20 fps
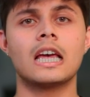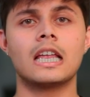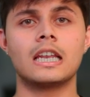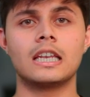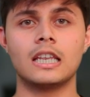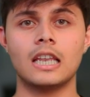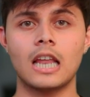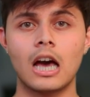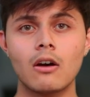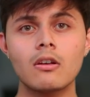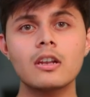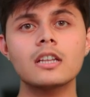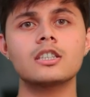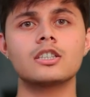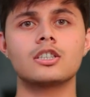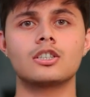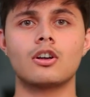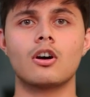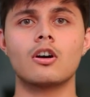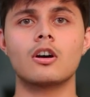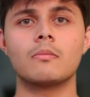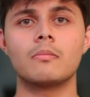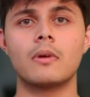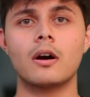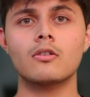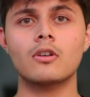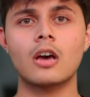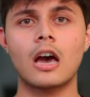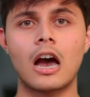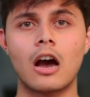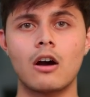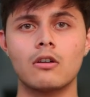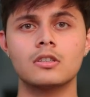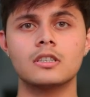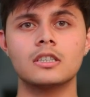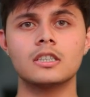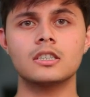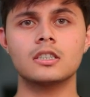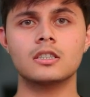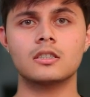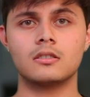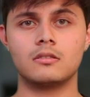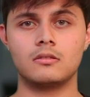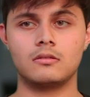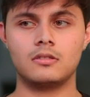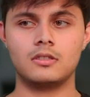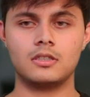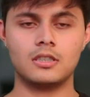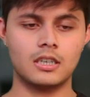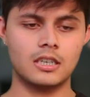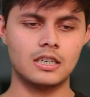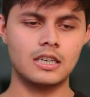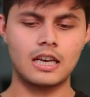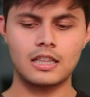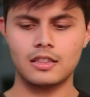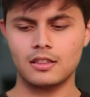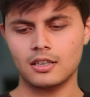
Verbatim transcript: Now let's talk about how these three